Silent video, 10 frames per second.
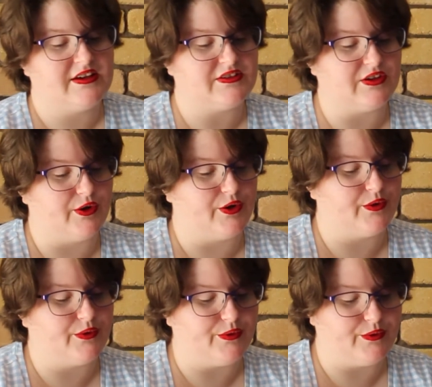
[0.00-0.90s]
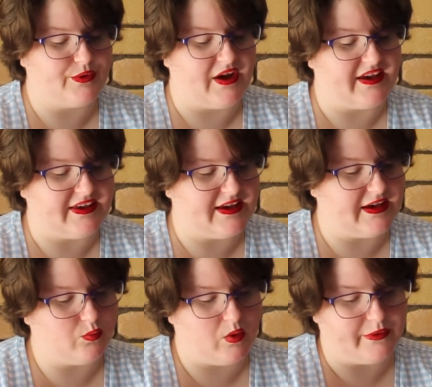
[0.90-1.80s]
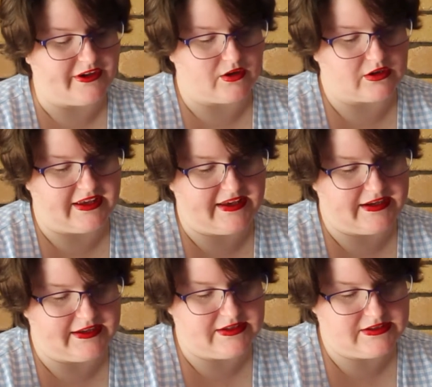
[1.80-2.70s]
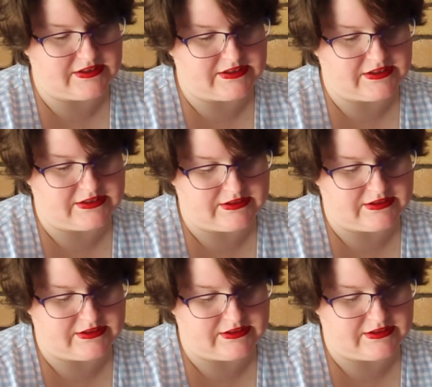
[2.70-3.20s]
So again, what we got in it